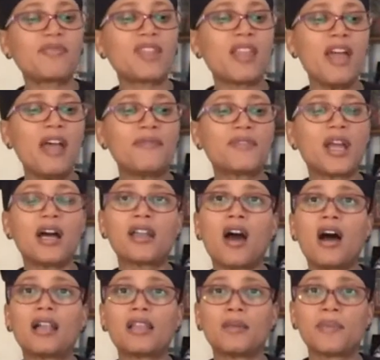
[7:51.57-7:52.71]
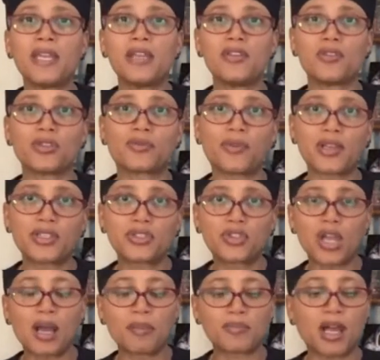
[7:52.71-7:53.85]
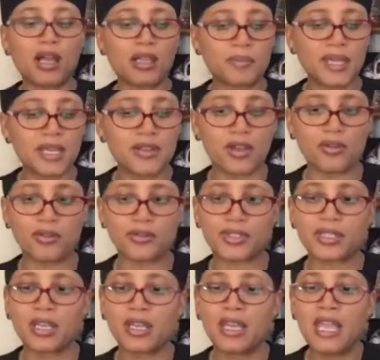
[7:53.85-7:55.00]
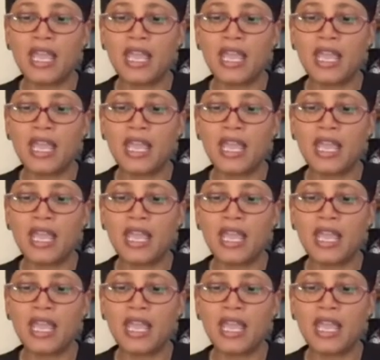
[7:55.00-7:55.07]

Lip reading: I've got jalapenos, fresh chopped jalapenos,